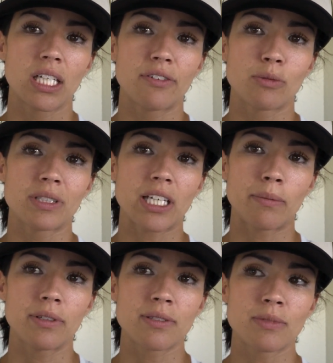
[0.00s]
if your
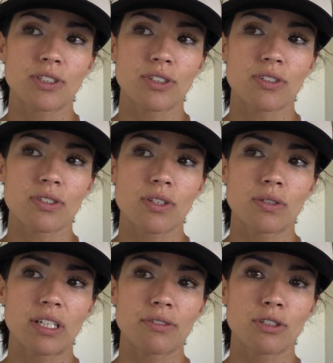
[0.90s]
metabolism starts to slow
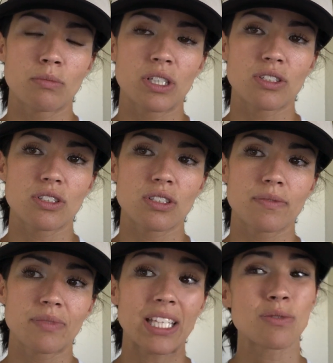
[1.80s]
down too much,
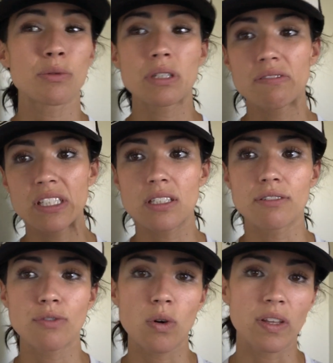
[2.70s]
that's what refeeds are
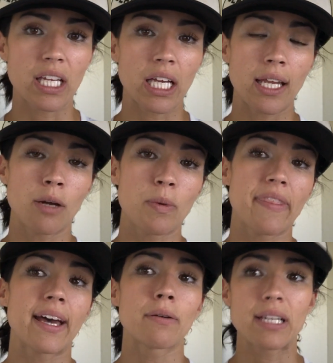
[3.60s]
for. They kind of help
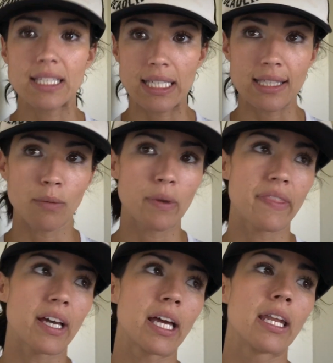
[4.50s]
with that. Rest days help
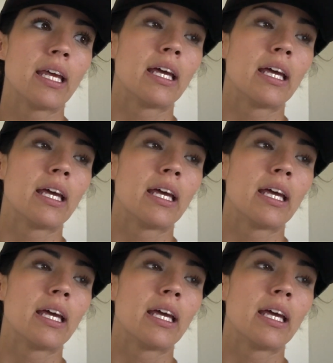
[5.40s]
with that.